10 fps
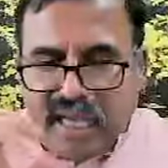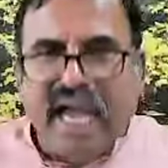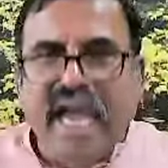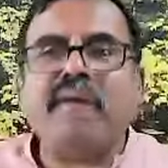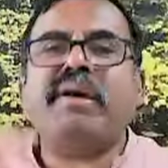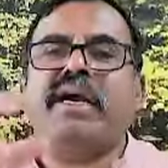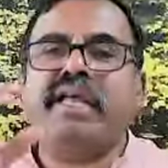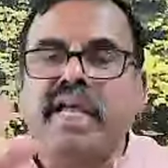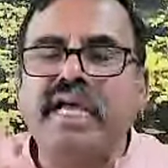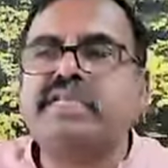Am and
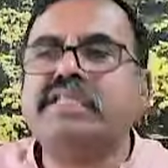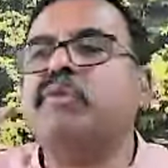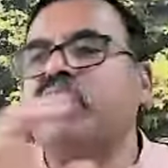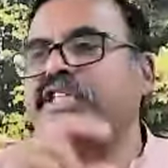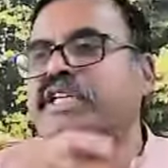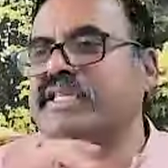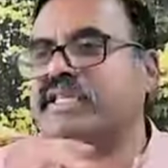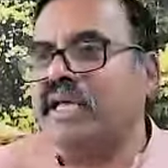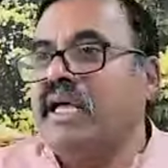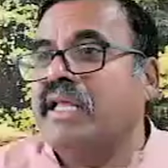ease is about existence.
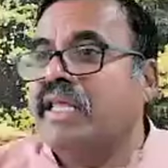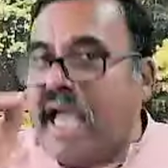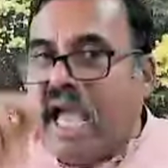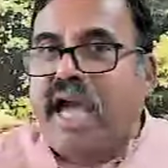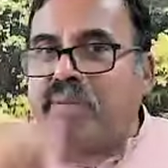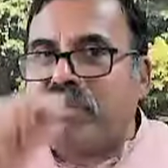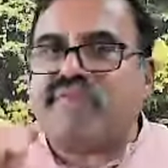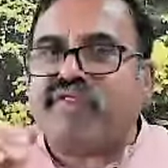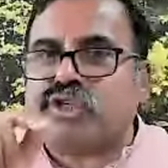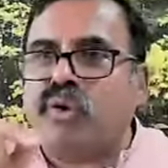The am
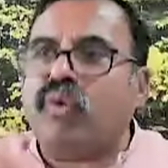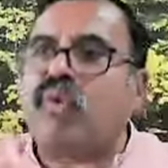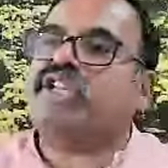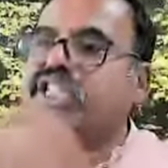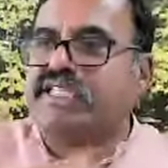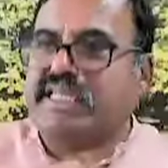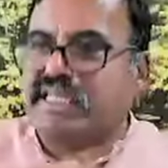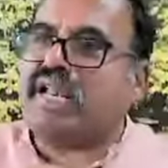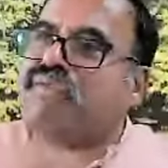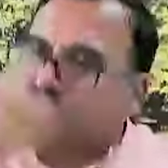refers to consciousness.
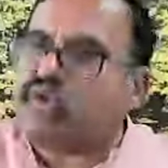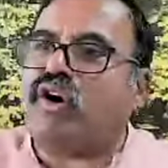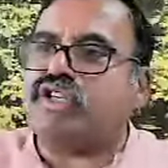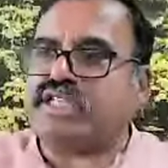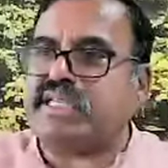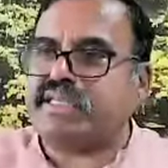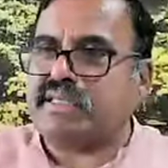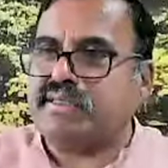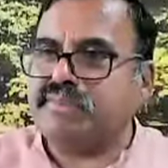Refers to consciousness.